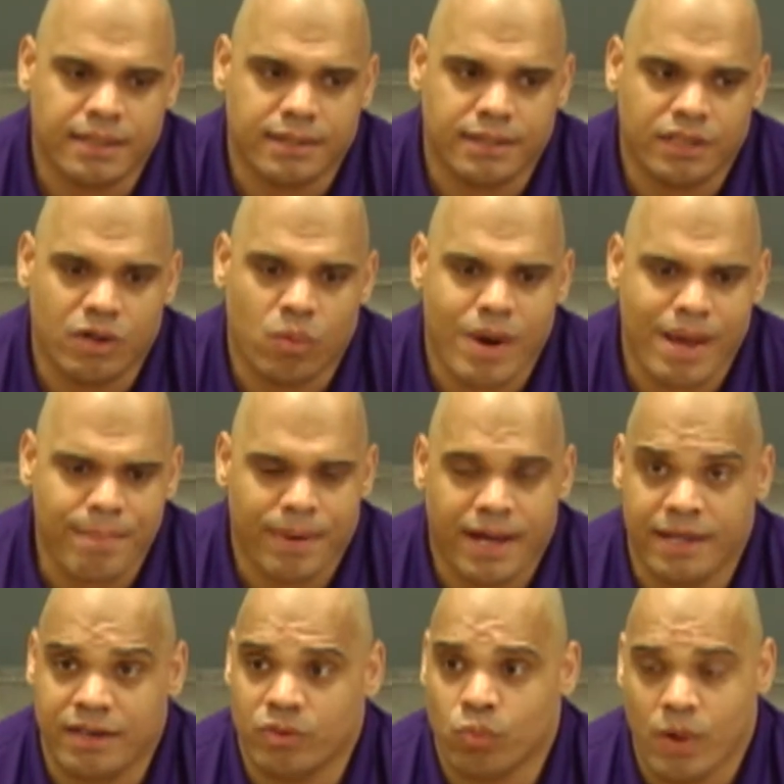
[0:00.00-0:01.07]
you know, right
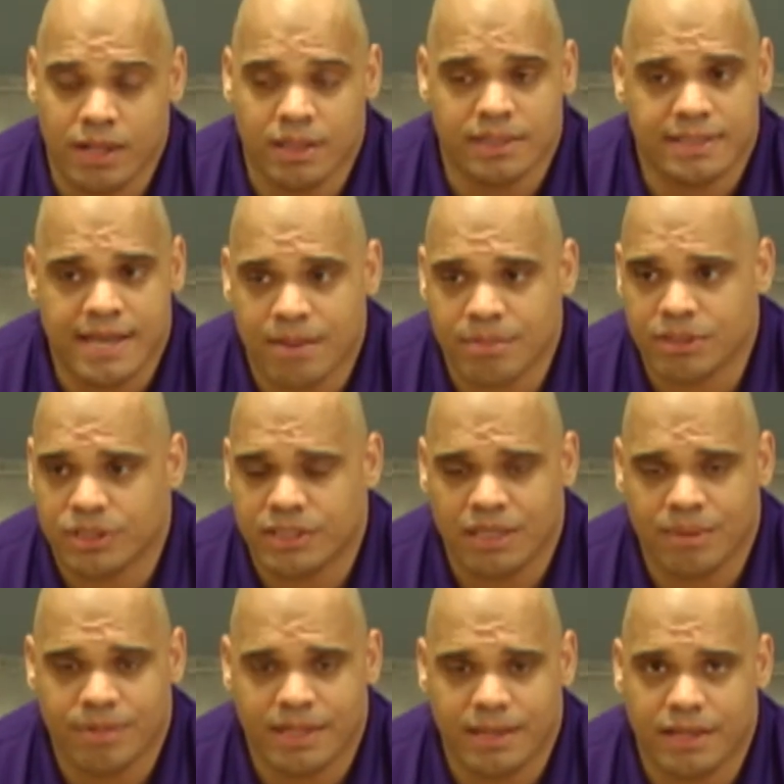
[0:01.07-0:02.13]
behind a well-established
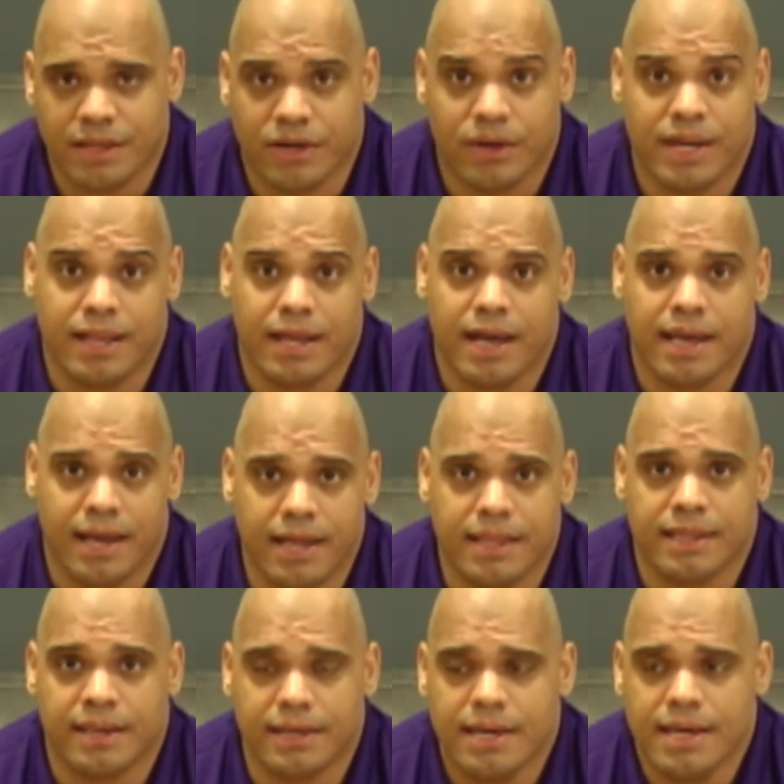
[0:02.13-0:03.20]
team. And you know, I
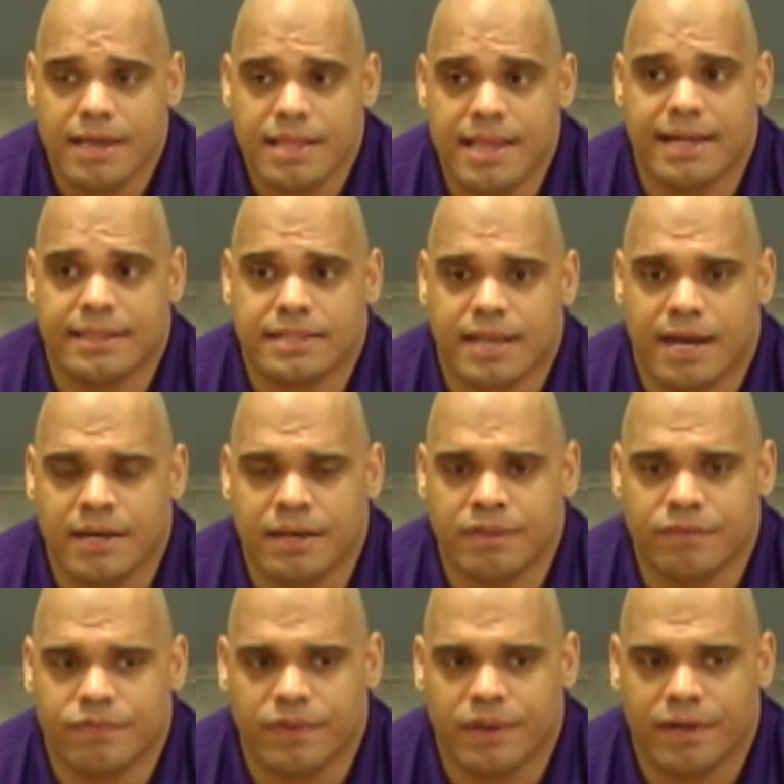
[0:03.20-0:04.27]
think that's kind
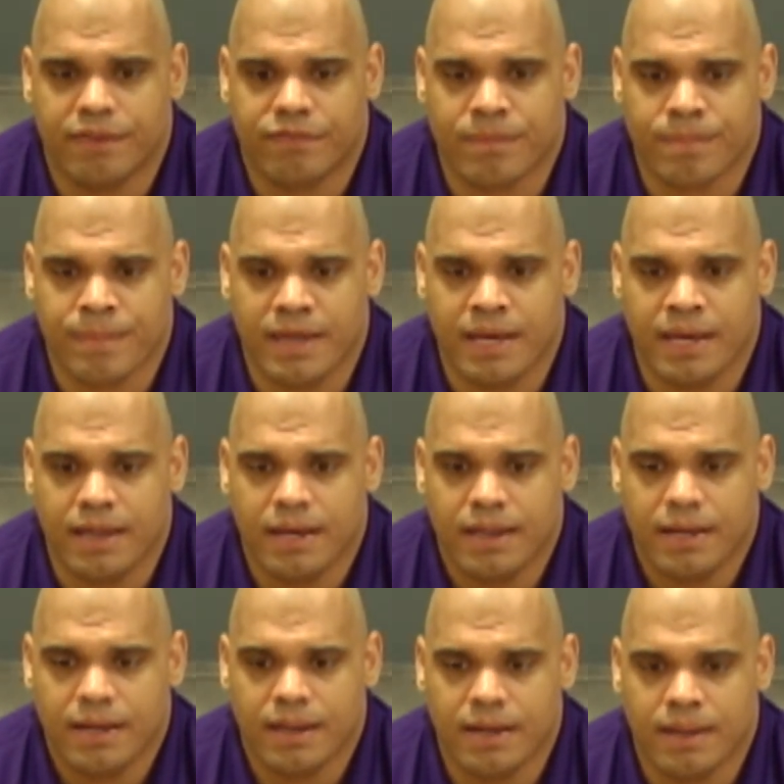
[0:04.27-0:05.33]
of for me.
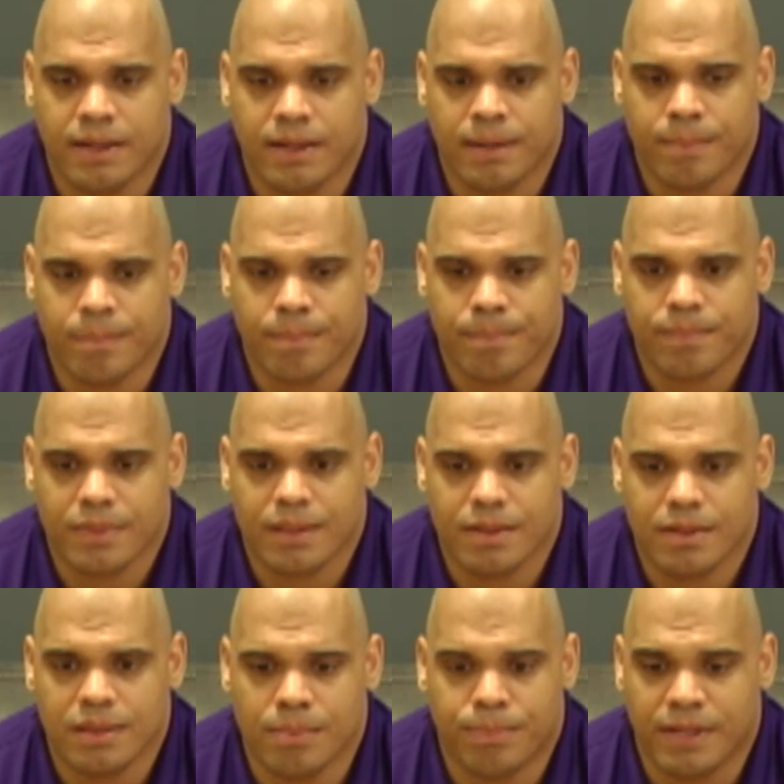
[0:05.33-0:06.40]

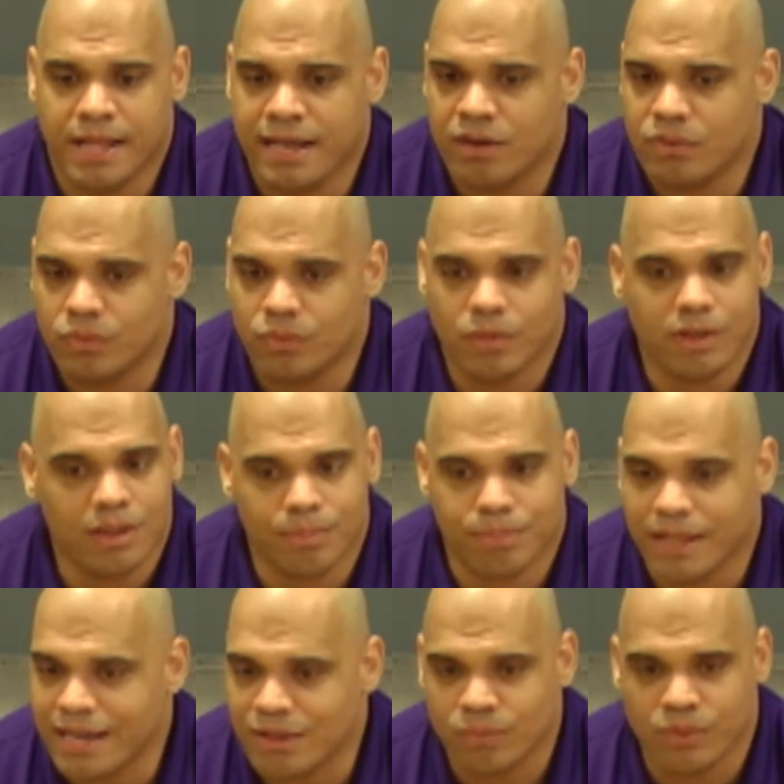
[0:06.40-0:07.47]
The
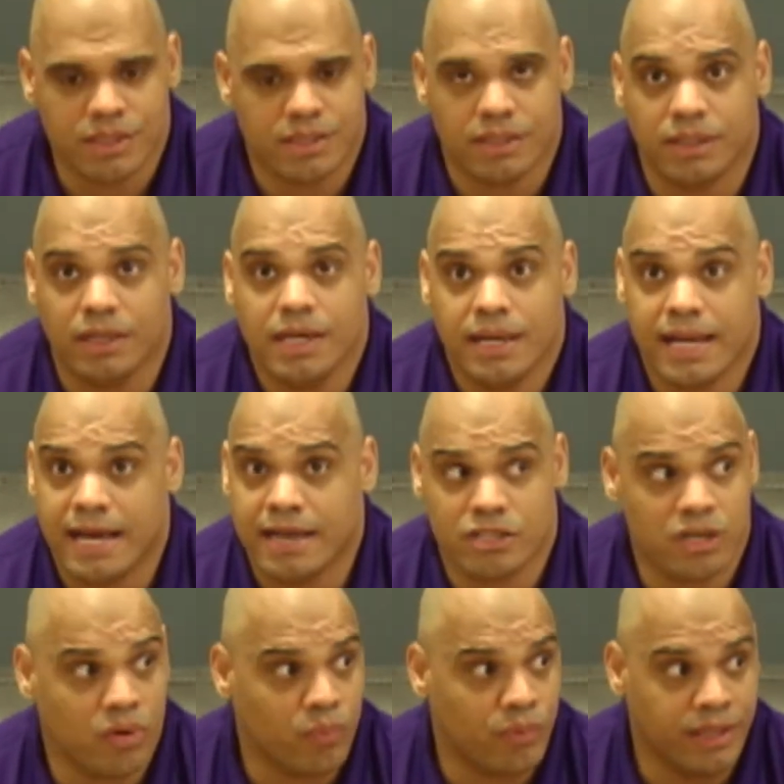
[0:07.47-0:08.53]
plan was to kind of
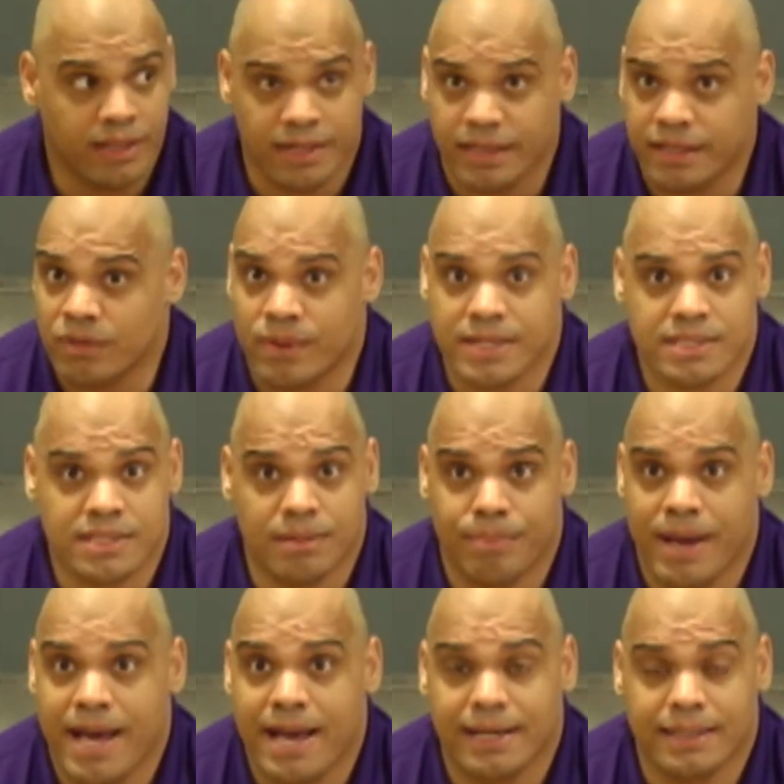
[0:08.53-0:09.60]
start reeling in the rest of the
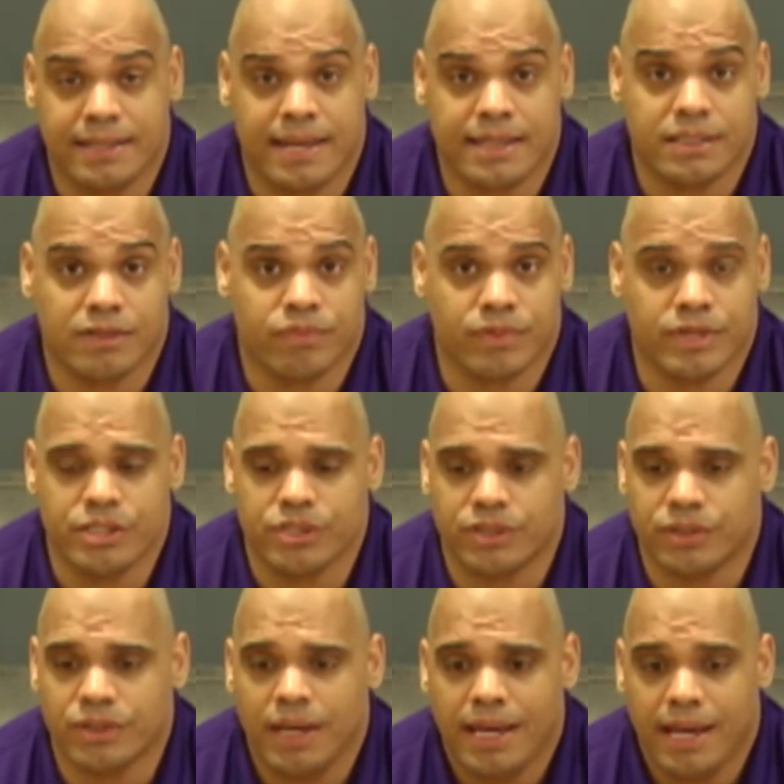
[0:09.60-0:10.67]
pack at that tough
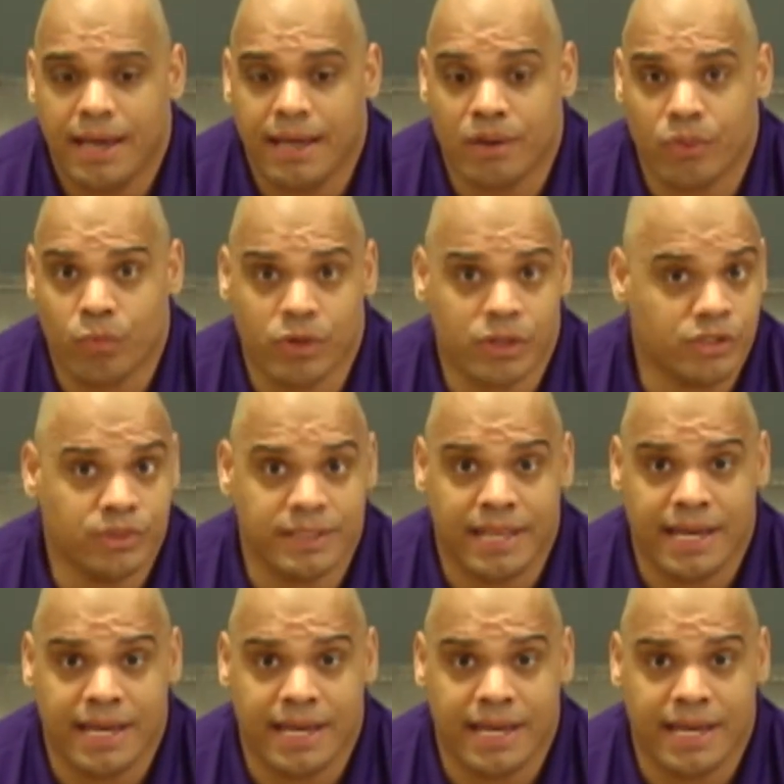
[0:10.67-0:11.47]
regional, and we're doing